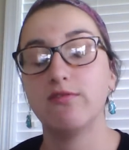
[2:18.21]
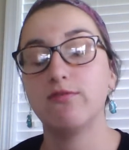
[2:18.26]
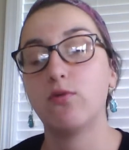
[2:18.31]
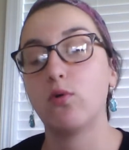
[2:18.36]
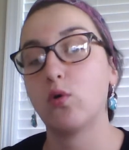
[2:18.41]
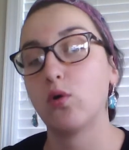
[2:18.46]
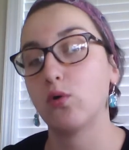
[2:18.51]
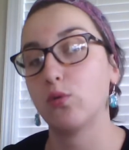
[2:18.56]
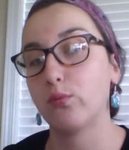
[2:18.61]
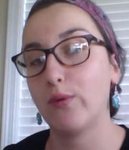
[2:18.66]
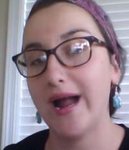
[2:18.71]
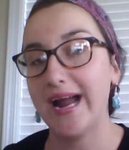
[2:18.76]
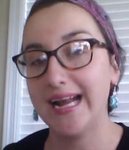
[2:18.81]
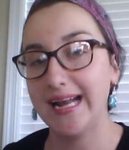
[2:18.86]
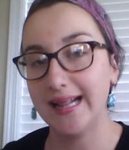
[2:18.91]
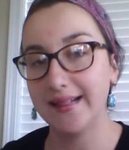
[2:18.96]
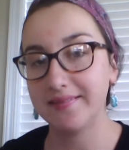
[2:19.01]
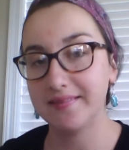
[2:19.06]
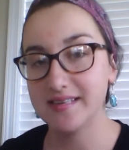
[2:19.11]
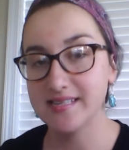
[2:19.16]
for
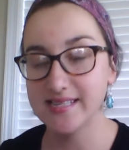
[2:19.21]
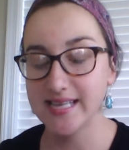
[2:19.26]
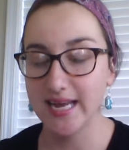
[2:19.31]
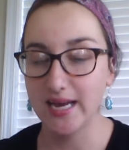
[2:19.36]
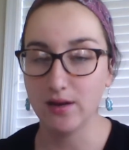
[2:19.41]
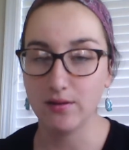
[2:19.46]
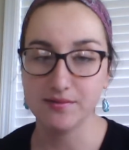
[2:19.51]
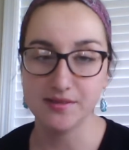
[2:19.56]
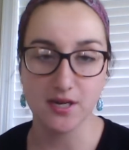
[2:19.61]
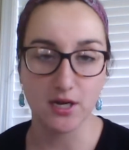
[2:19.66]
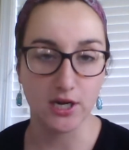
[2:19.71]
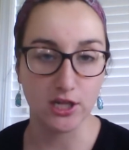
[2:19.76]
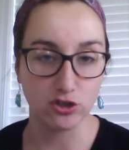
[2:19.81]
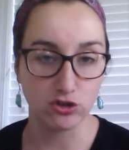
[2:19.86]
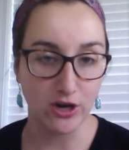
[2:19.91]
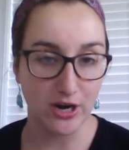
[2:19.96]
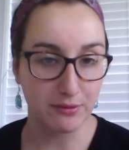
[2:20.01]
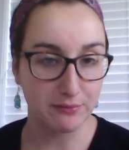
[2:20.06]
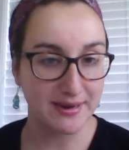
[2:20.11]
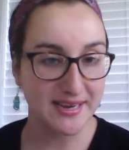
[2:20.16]
writing the sounds on a
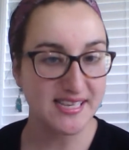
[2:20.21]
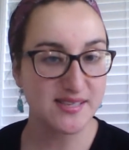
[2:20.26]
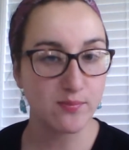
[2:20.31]
dry erase